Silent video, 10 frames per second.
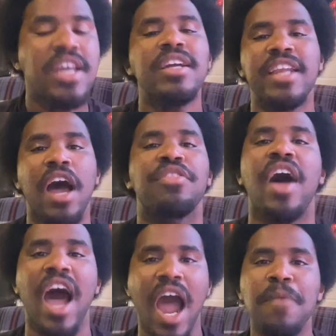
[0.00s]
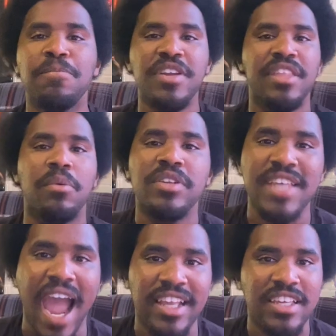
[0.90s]
Now, the High Breed, they were
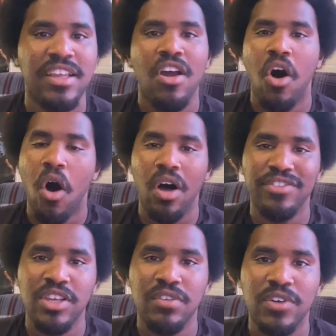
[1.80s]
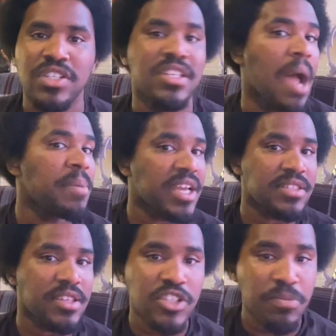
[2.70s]
attacking all of the universe, not because
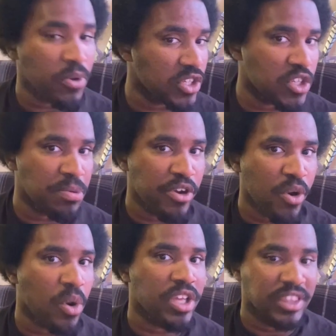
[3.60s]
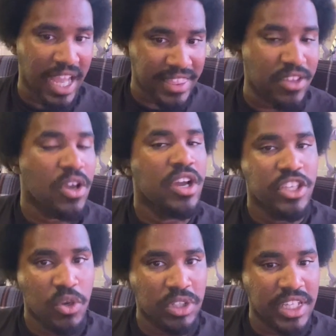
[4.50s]
of their supposed superiority, like they
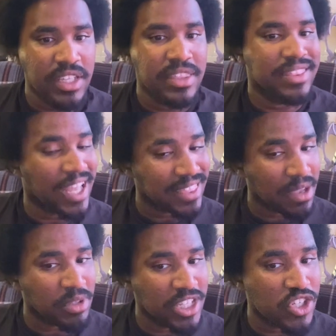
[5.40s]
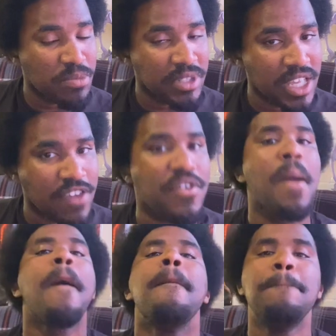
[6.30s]
would lead you to believe,
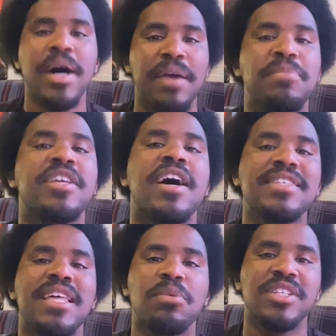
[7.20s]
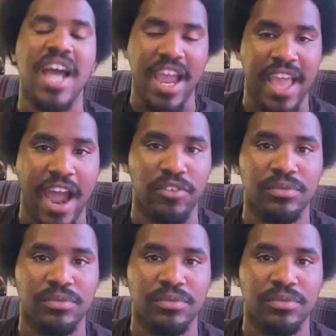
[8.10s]
but because they were dying out.